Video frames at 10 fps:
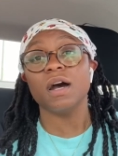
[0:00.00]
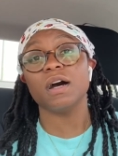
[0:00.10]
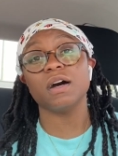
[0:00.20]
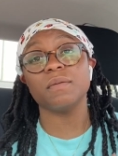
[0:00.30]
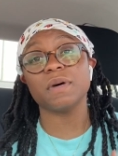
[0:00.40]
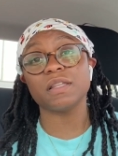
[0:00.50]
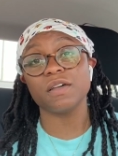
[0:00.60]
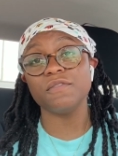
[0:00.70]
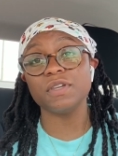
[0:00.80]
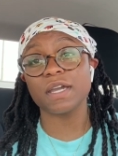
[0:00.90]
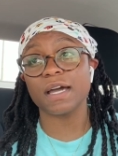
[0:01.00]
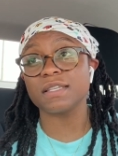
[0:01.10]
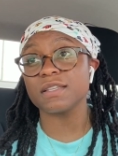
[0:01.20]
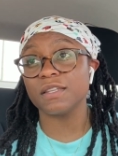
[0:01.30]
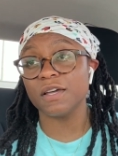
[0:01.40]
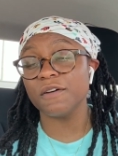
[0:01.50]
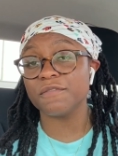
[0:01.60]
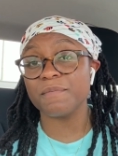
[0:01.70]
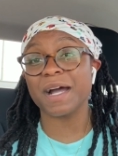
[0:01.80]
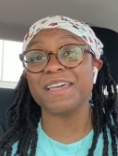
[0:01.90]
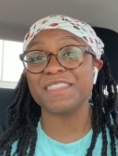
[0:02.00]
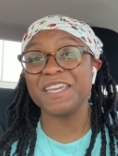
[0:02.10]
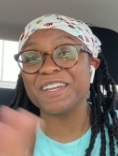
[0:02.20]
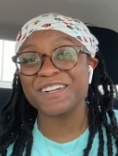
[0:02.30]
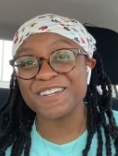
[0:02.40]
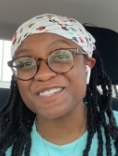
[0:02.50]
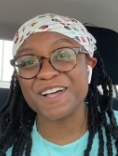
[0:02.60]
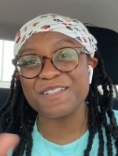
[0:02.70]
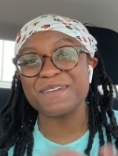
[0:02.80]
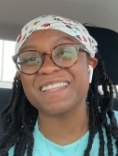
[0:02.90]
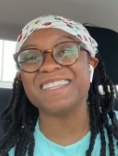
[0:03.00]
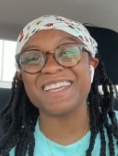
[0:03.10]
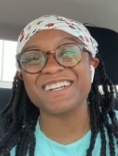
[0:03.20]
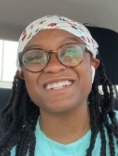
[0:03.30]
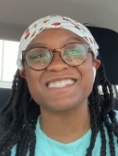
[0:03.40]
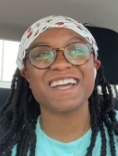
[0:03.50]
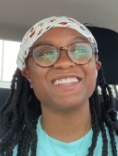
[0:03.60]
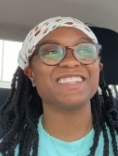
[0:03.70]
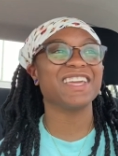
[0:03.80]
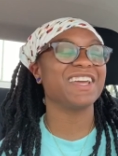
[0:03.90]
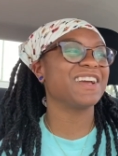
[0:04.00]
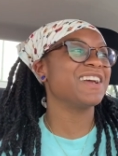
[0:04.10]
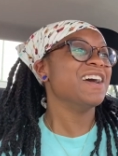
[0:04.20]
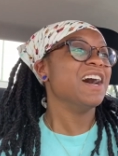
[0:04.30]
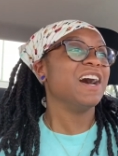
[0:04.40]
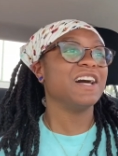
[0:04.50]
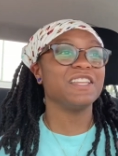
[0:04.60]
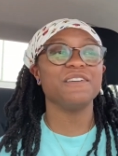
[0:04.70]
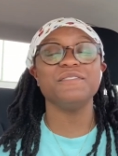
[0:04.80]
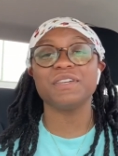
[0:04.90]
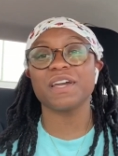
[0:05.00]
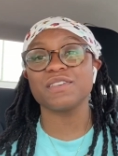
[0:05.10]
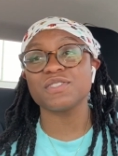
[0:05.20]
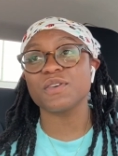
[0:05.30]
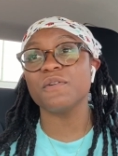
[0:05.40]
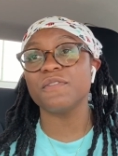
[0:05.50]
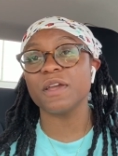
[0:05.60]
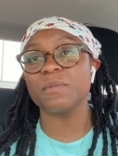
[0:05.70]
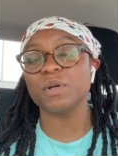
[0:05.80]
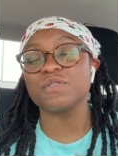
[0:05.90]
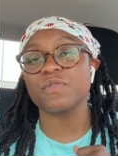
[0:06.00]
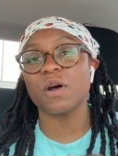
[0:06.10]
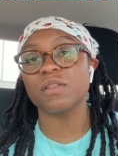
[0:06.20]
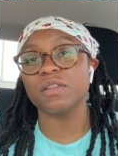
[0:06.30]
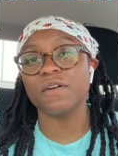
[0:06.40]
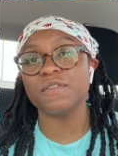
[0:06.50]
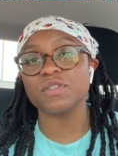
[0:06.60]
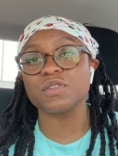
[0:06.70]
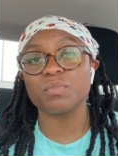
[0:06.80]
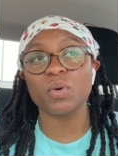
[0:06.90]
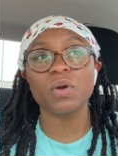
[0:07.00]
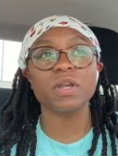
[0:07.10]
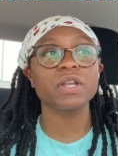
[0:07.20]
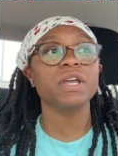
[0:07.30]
Um, I love you guys. I love my thinkers, all of my thinkers out there. I love you guys so very much for all the love and support.